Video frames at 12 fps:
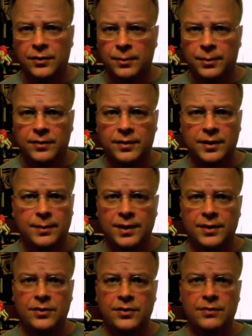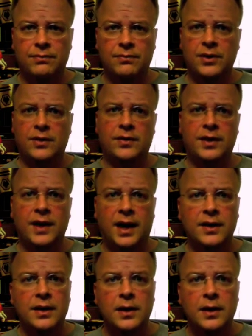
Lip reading: are perfect, because, no, they're not.